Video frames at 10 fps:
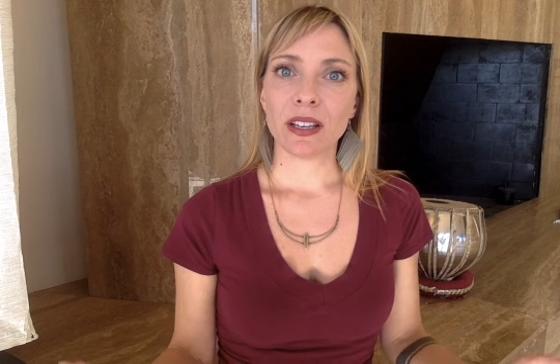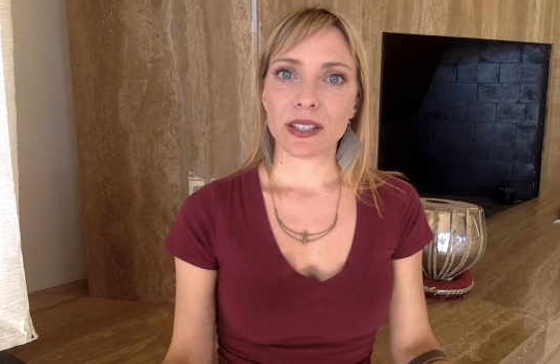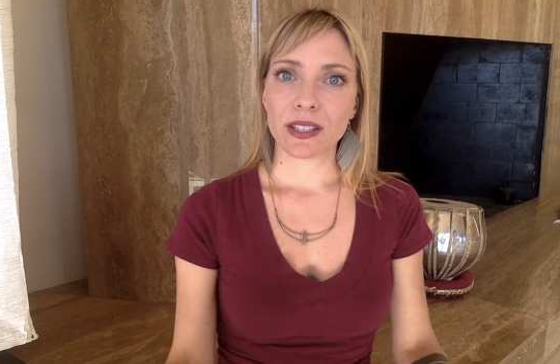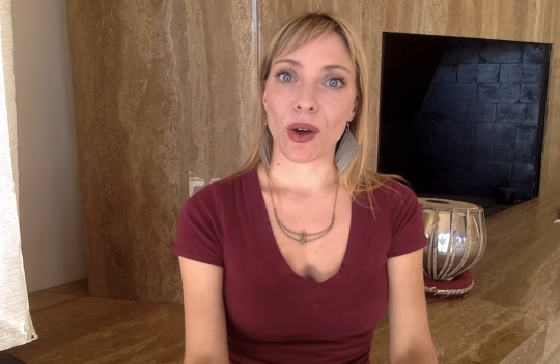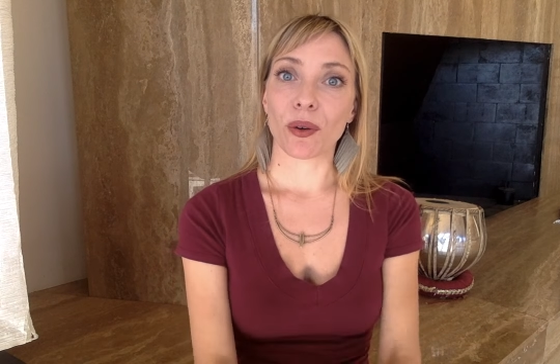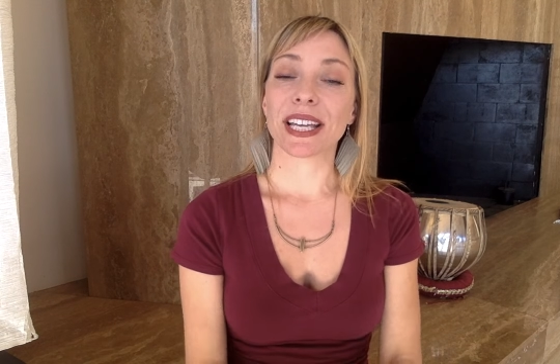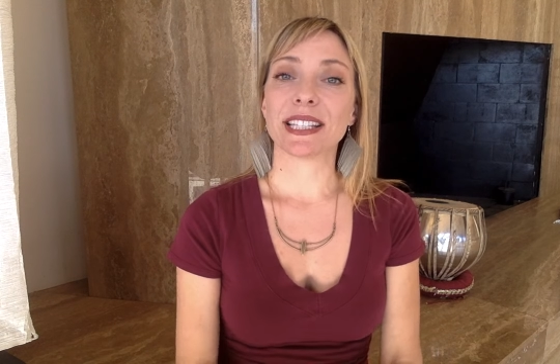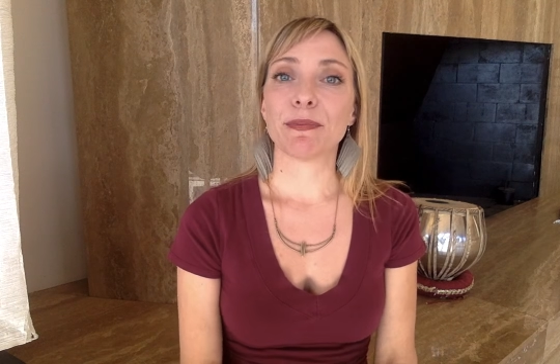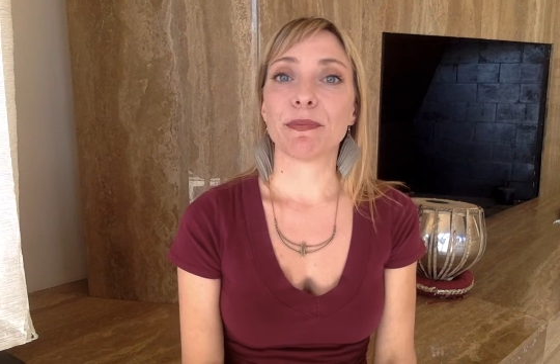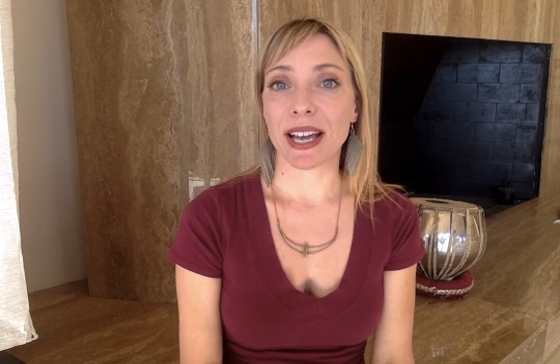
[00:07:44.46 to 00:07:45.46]
So
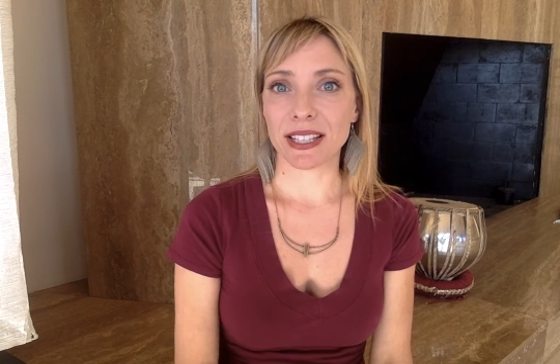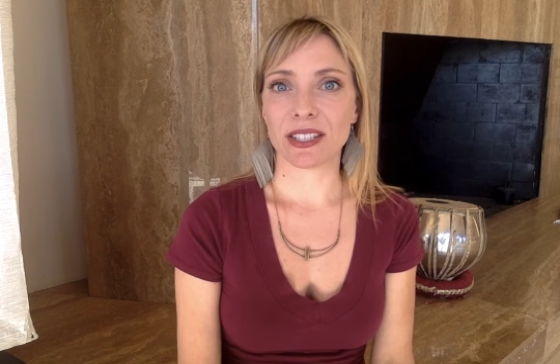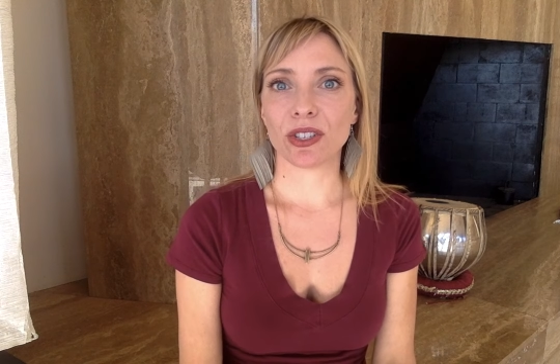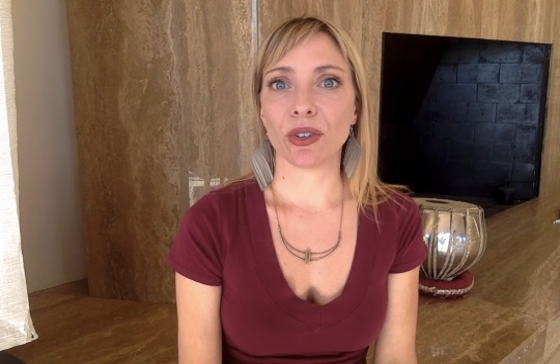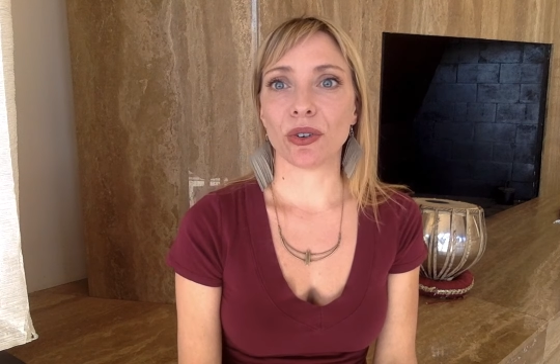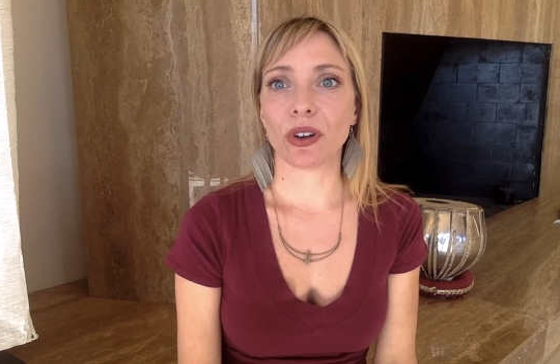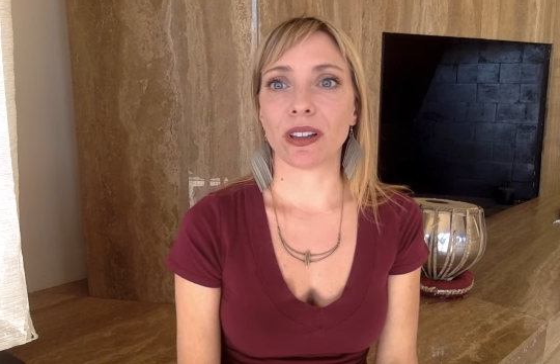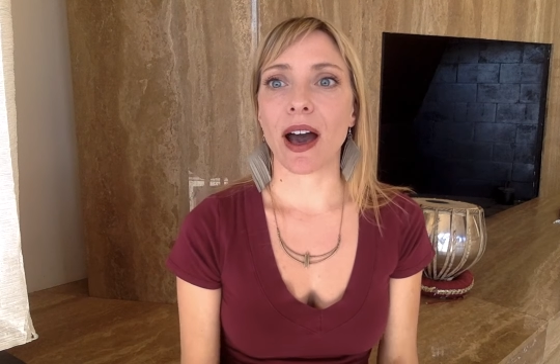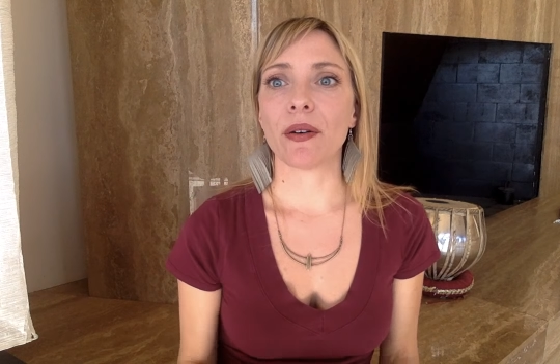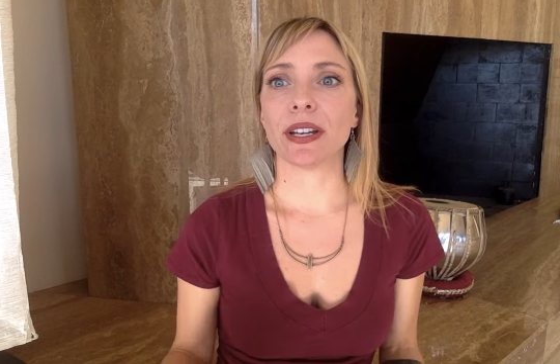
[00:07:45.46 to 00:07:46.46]
it's best to
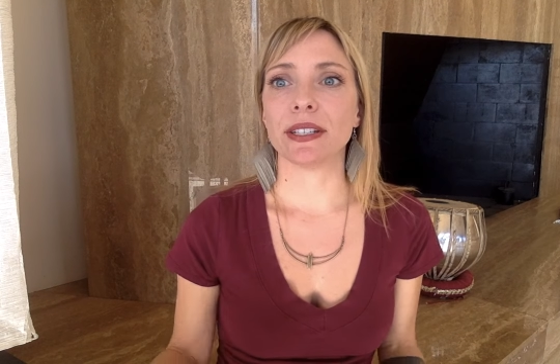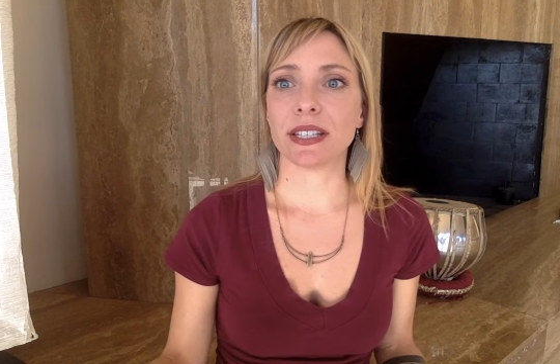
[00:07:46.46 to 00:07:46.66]
allow it and